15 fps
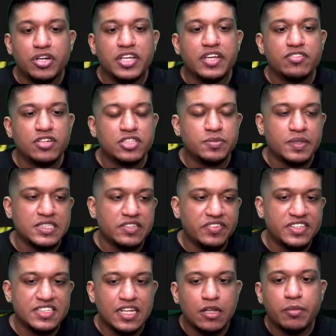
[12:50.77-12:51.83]
give a
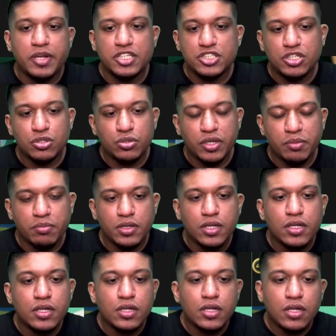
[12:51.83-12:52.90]
specific celebration to him.
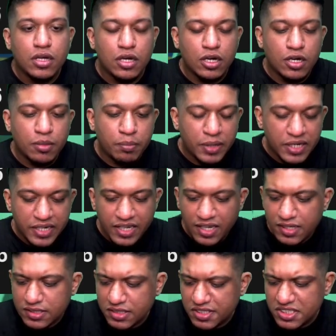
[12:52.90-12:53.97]
But
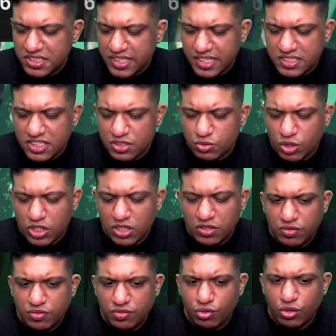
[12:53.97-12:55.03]
yeah, this takes us what?
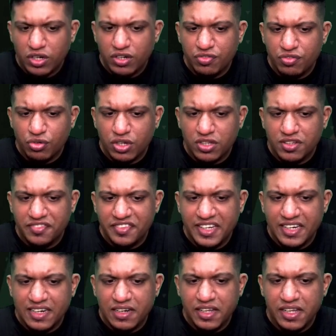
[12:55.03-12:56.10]
4-4 in the
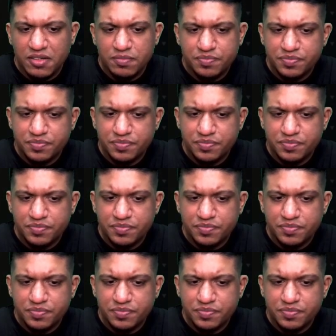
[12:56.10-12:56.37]
weekend league?